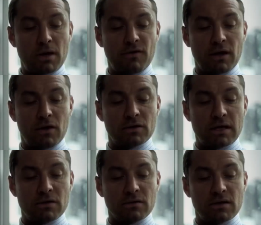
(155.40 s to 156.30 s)
The doctor
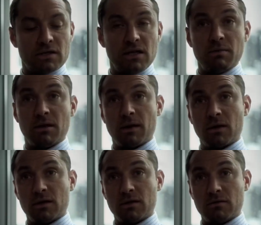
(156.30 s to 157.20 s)
then asks if she's been
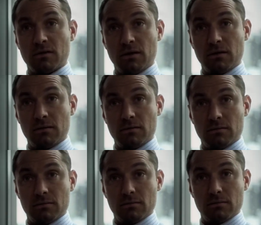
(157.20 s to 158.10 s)
in therapy
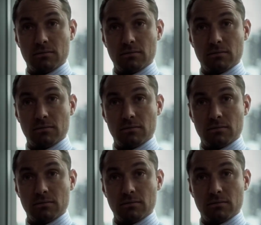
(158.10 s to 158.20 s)
before,